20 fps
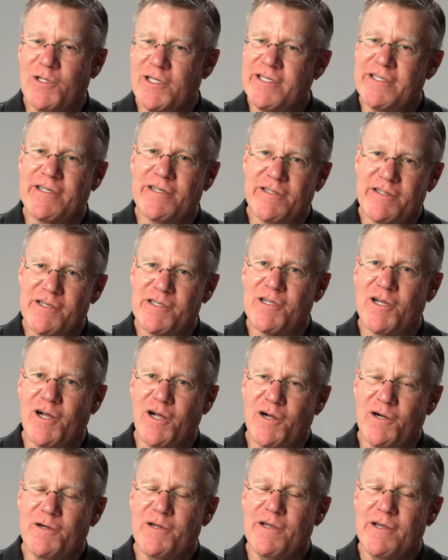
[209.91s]
listen to the
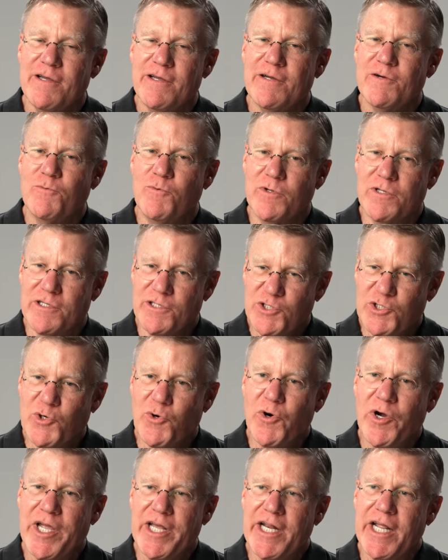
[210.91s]
song will
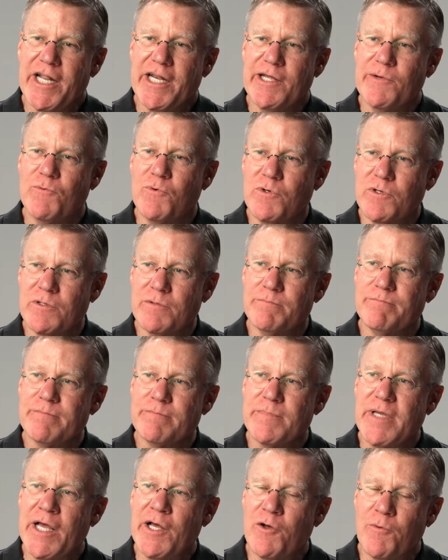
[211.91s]
enjoy it, and it will
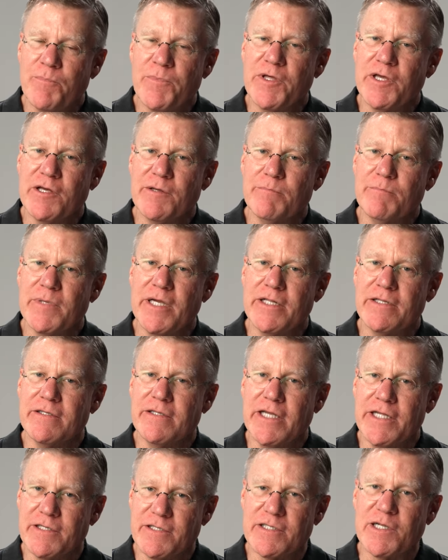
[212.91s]
help them
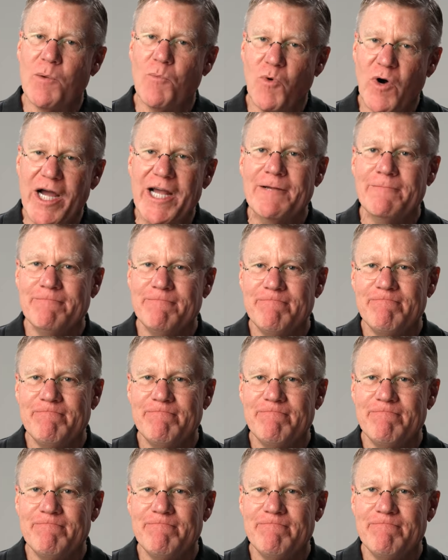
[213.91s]
in some way.